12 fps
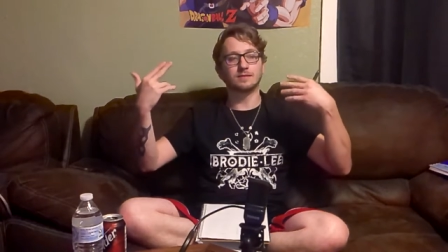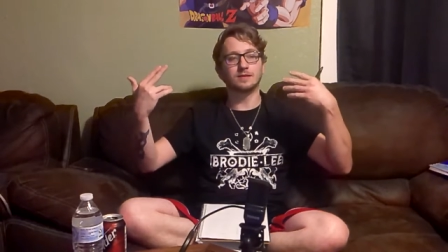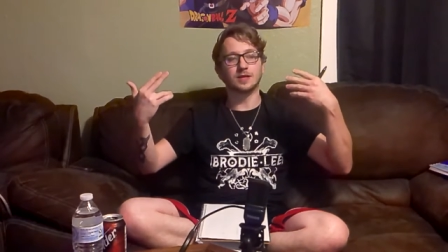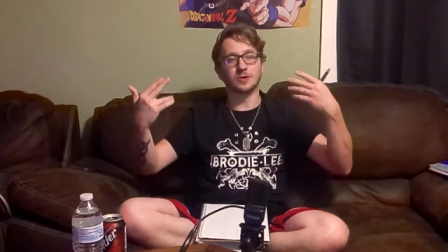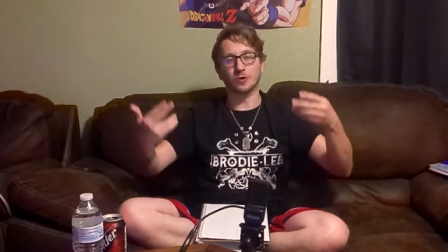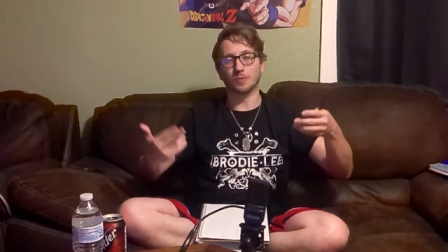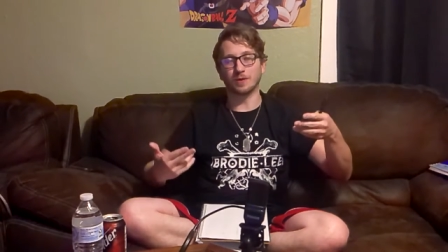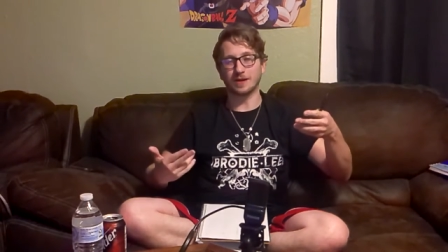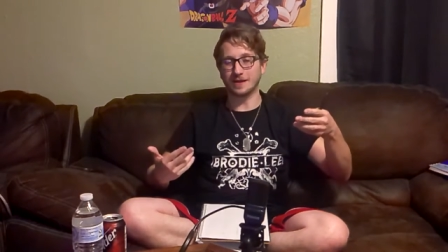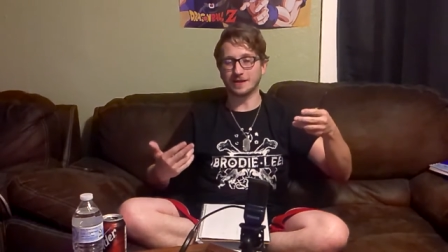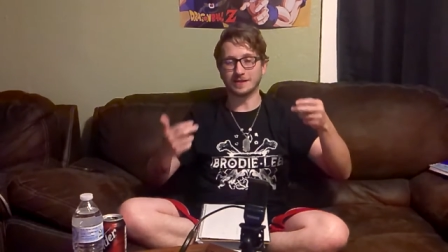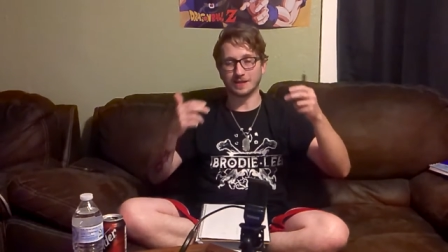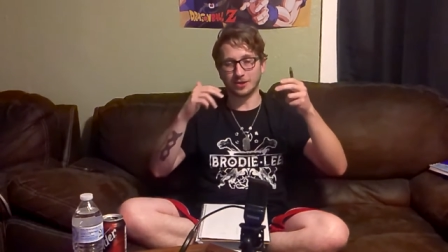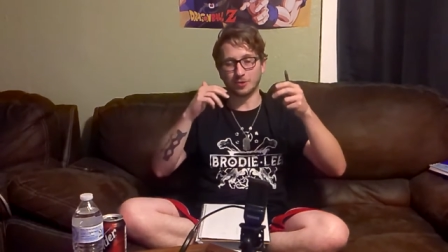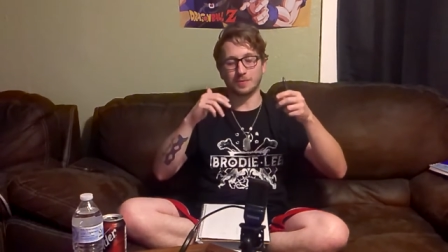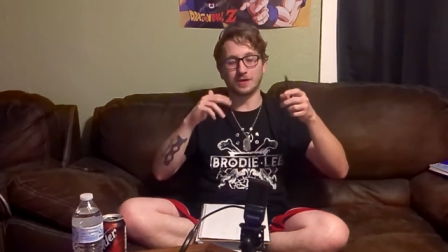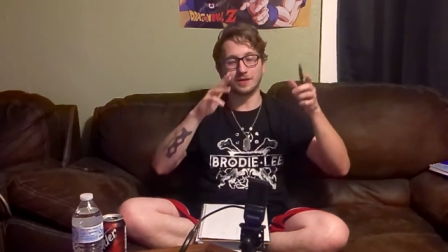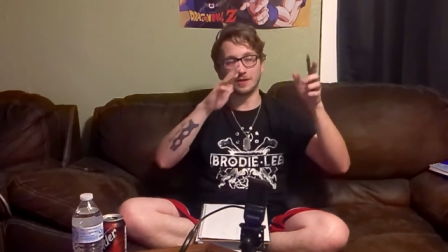incorporated in a little
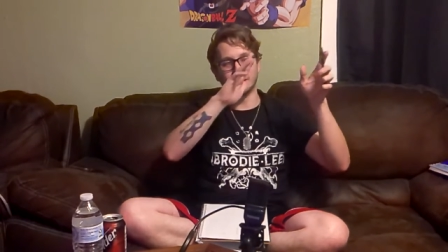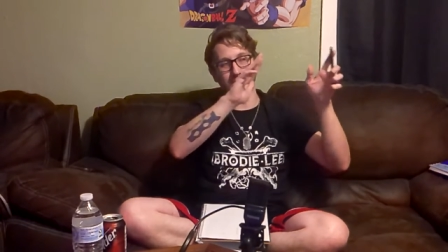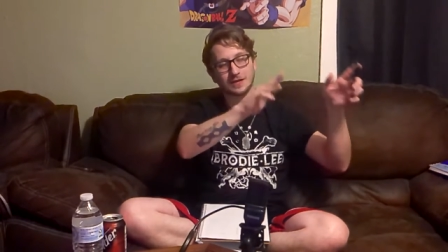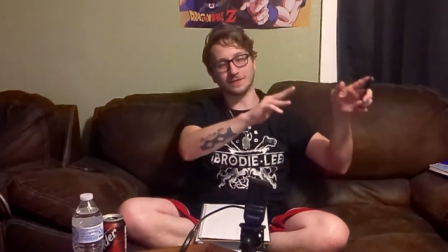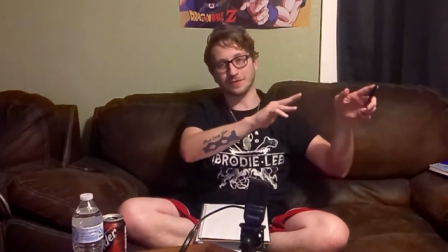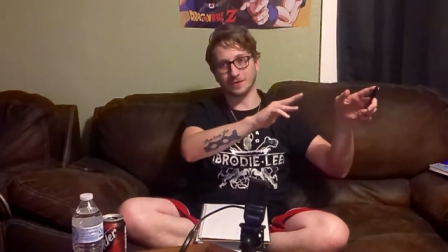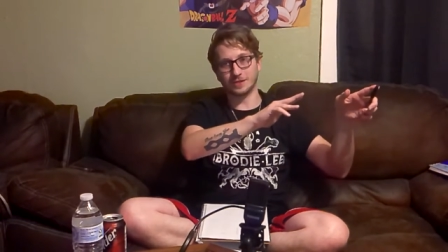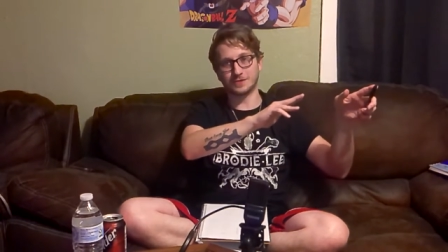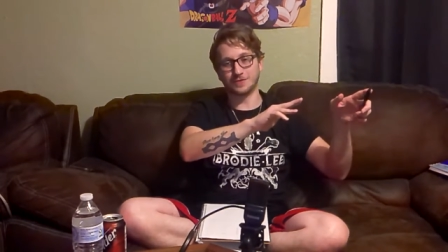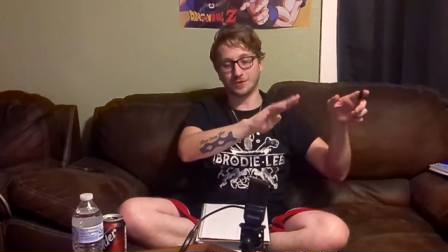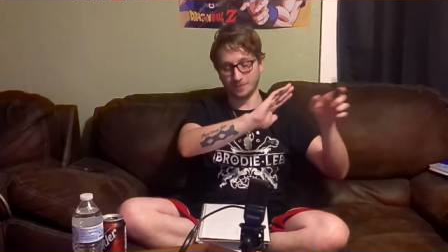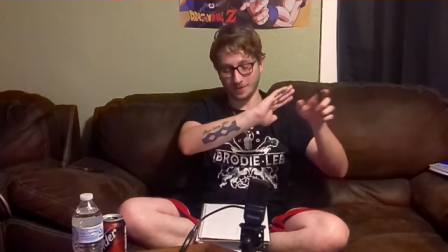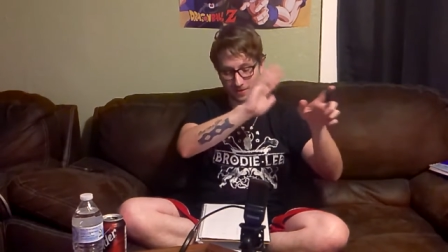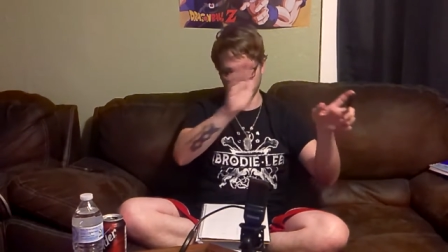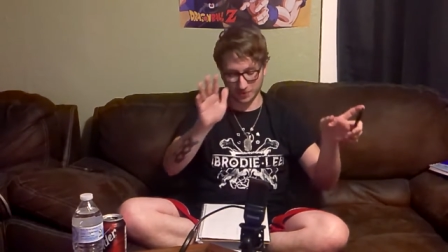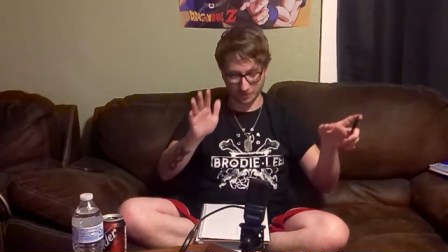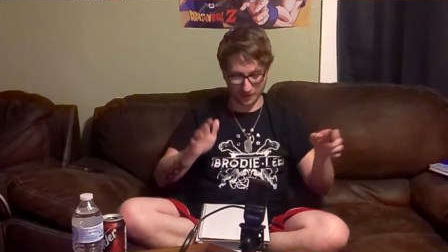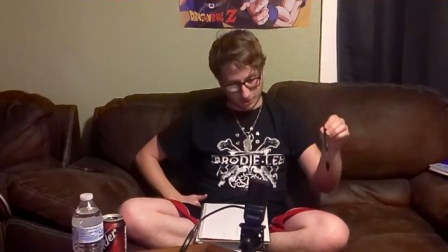bit, like, for this film, it
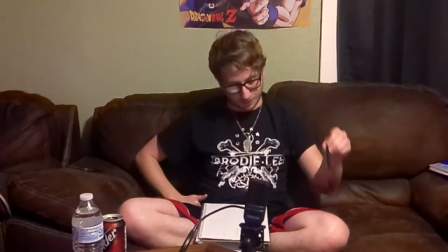was great.